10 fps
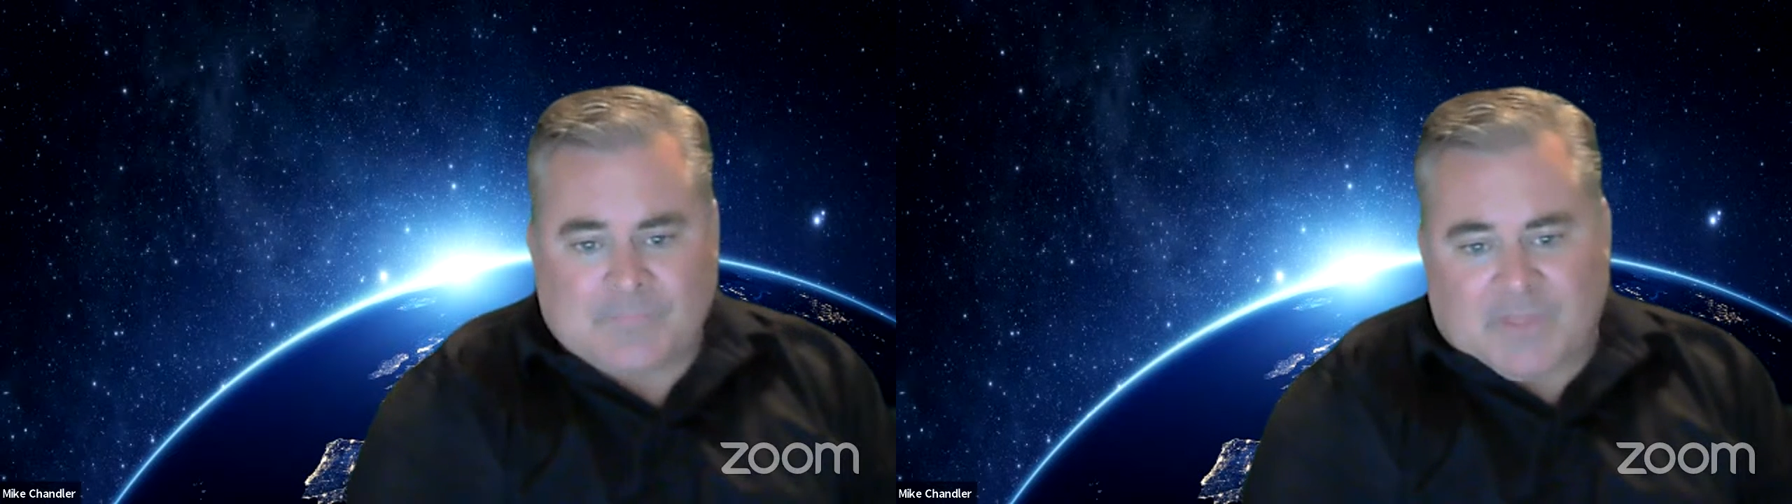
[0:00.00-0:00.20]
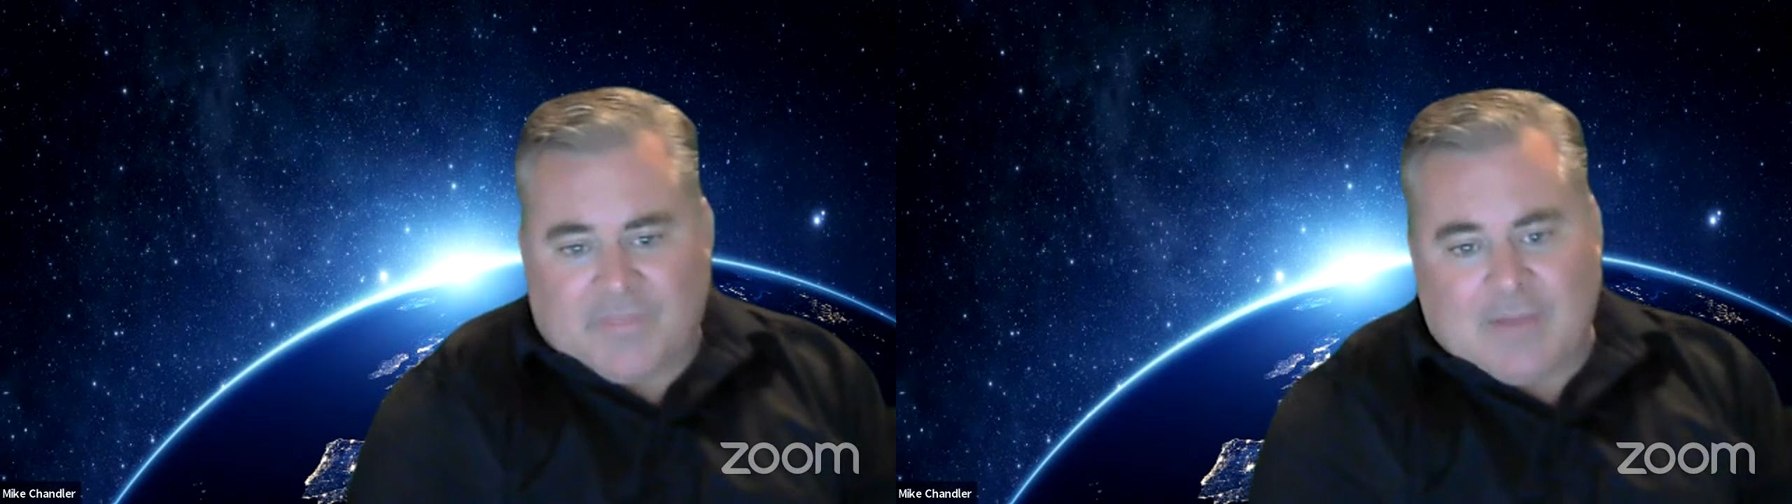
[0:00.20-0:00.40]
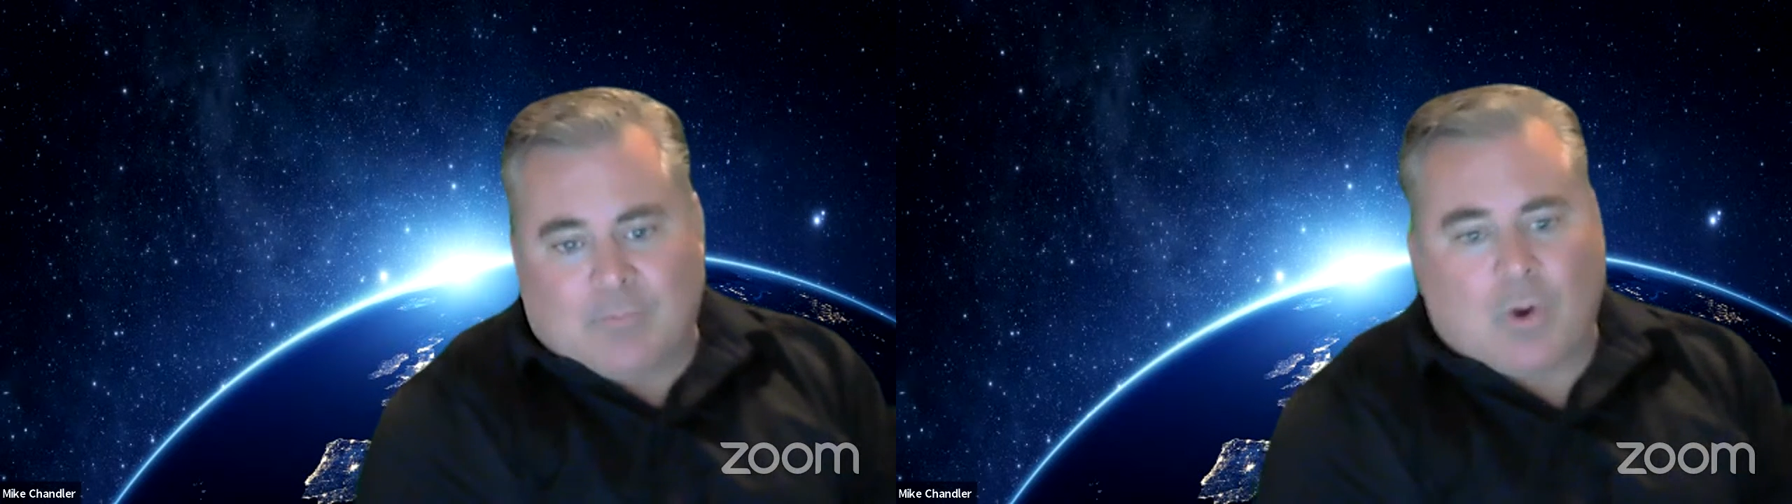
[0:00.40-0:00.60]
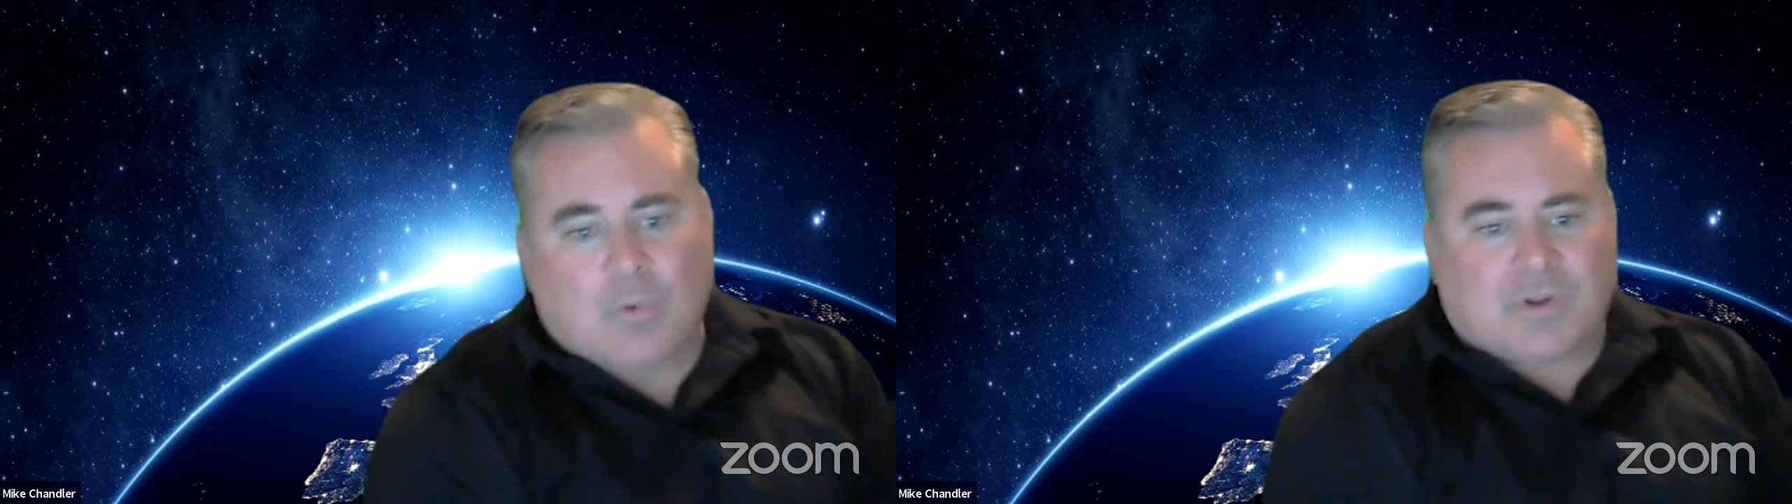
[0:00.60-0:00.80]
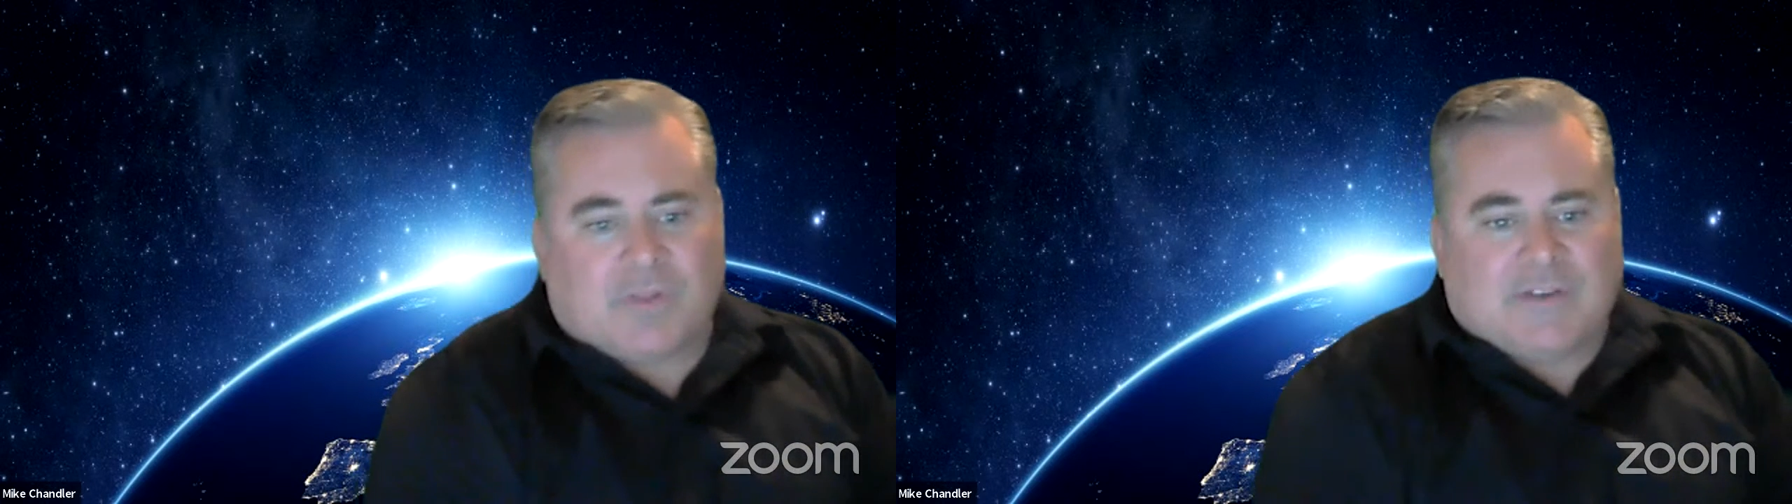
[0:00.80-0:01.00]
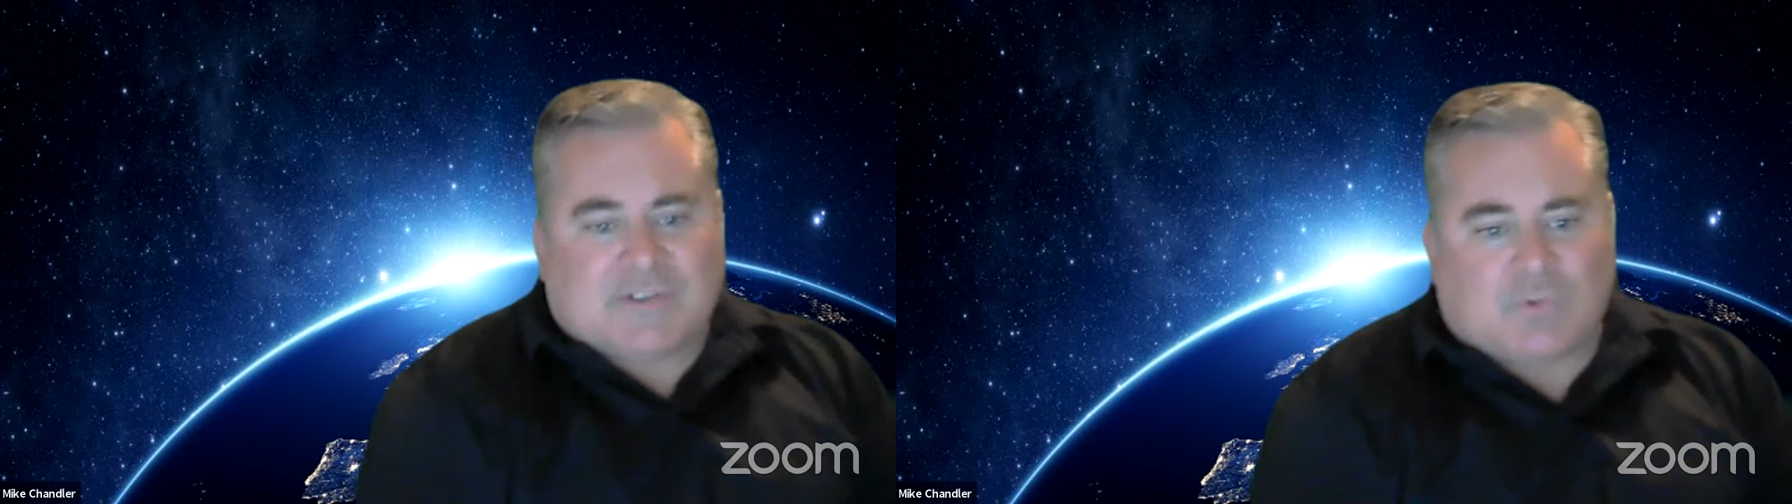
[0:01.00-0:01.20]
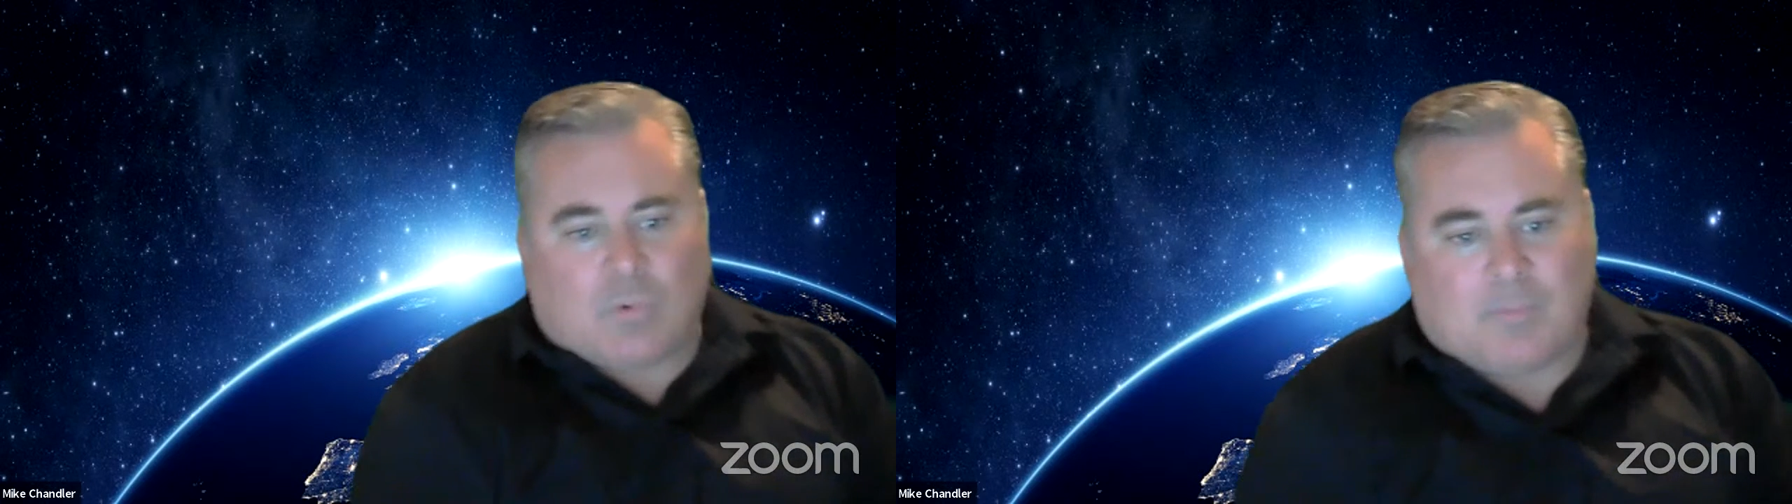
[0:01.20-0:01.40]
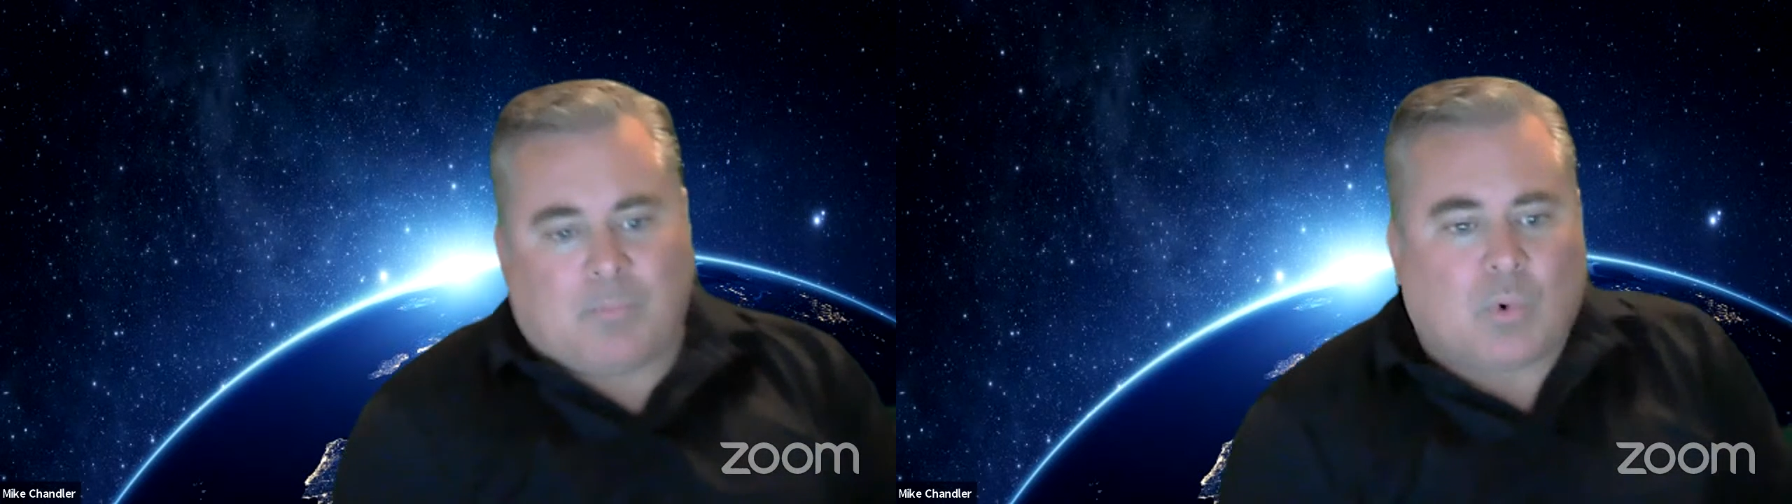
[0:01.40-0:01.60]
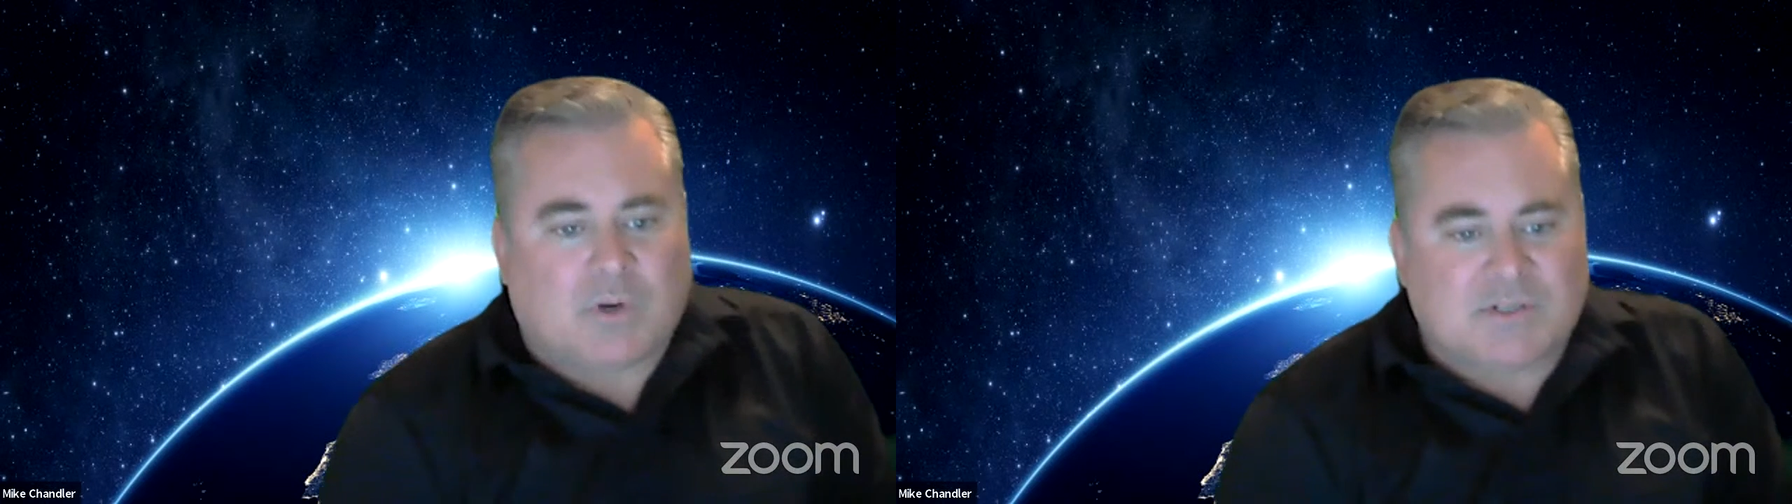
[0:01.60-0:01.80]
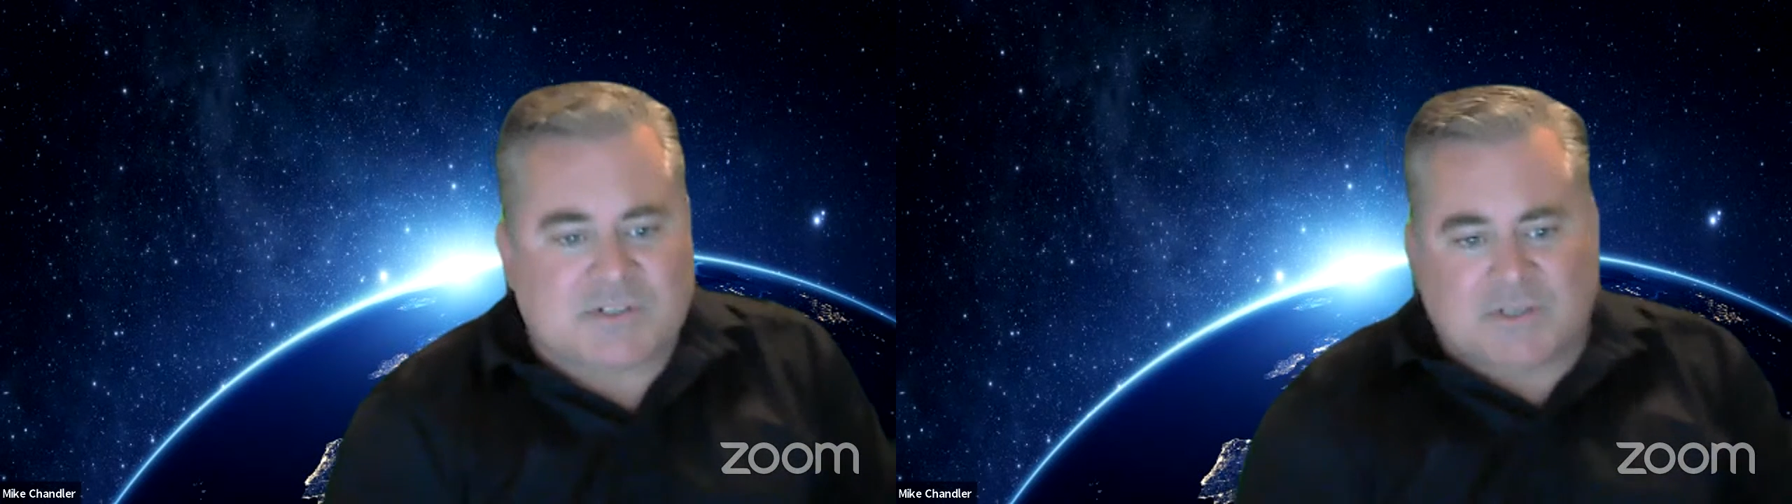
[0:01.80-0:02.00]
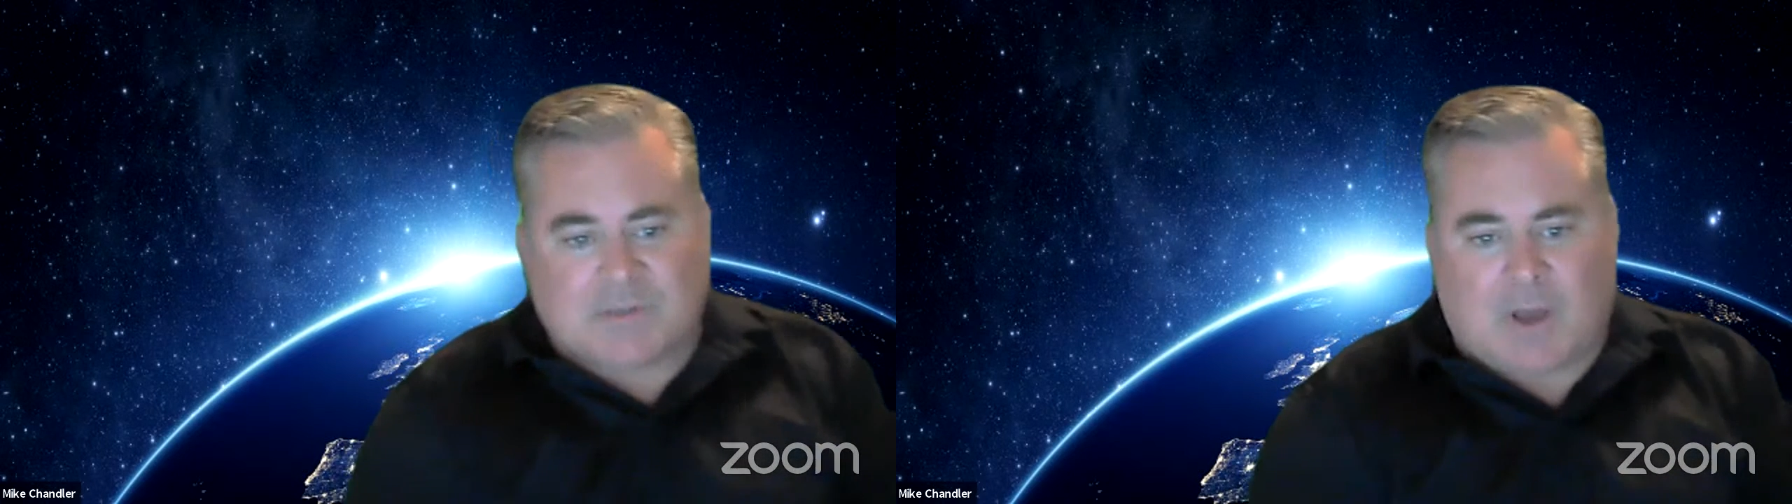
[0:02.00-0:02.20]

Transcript: They wrote this Ouroboros